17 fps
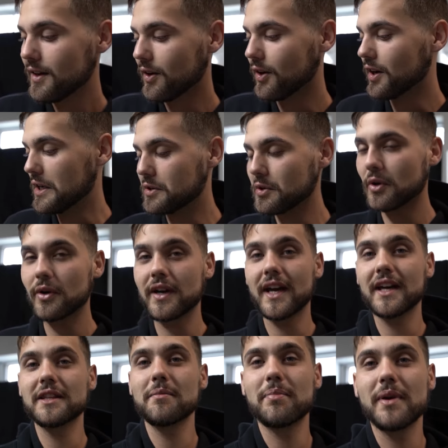are growing
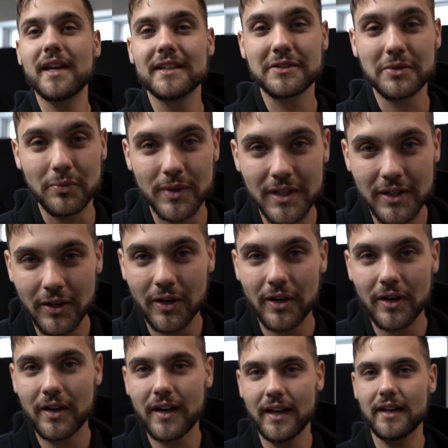at the pace we
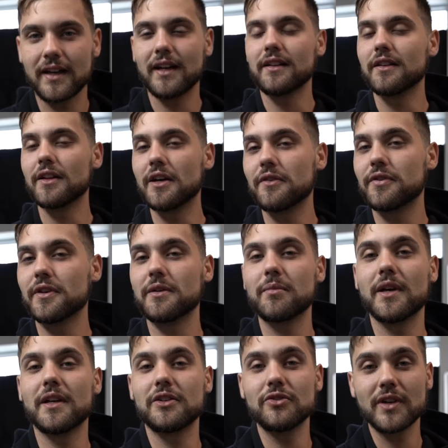are, and I love it,
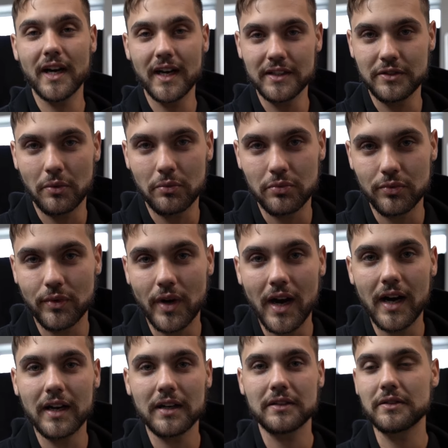man. You guys
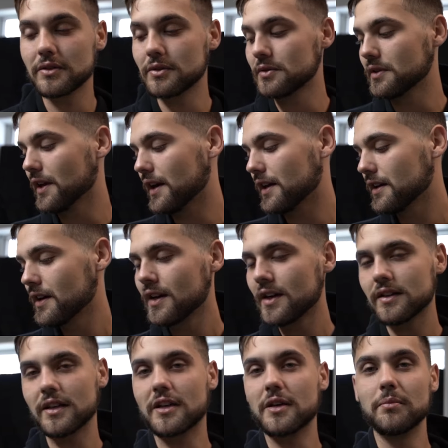rock, dude. Like,
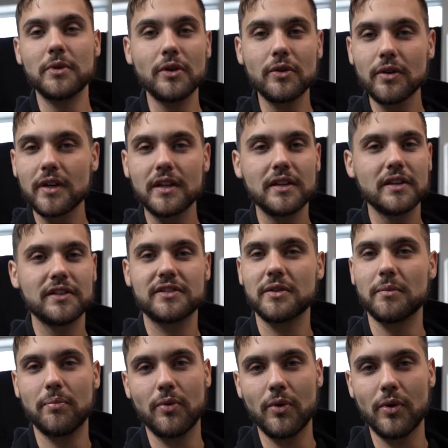the community, the
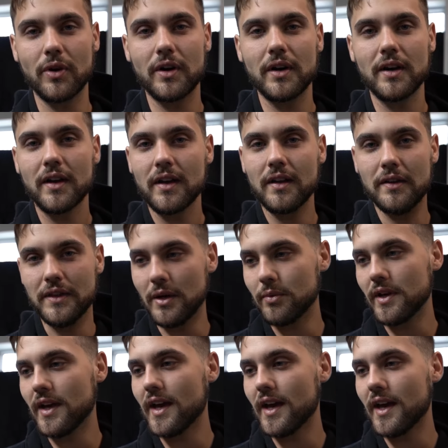support that we